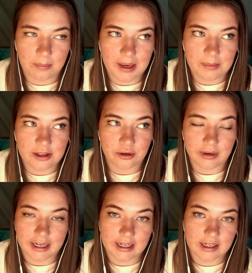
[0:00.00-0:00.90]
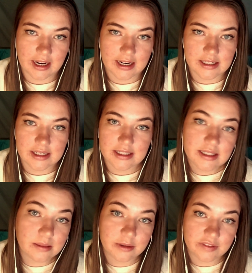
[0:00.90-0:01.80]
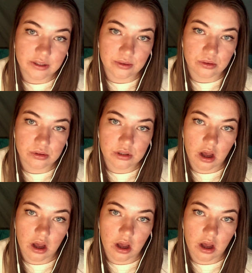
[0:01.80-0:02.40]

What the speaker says: And maybe you'll recognize some of those